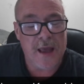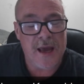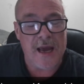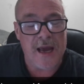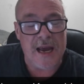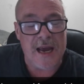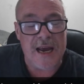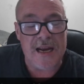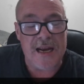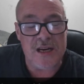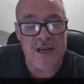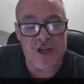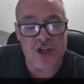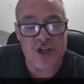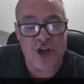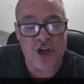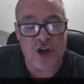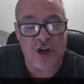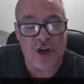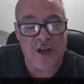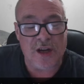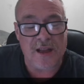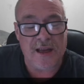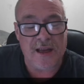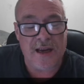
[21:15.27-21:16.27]

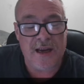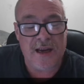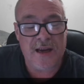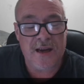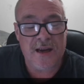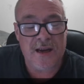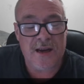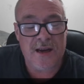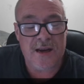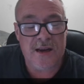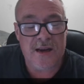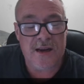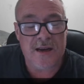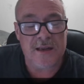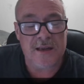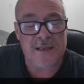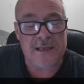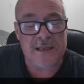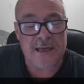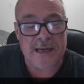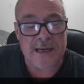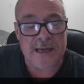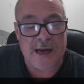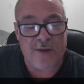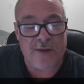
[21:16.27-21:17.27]
internally to
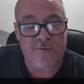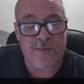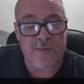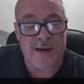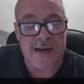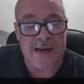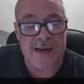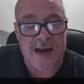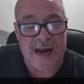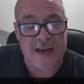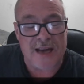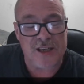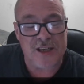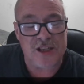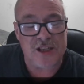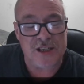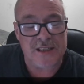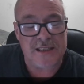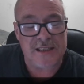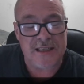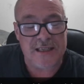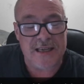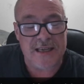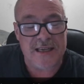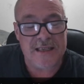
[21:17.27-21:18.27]
government
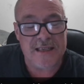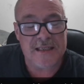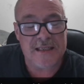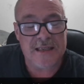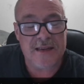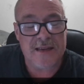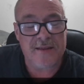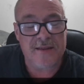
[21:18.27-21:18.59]
agencies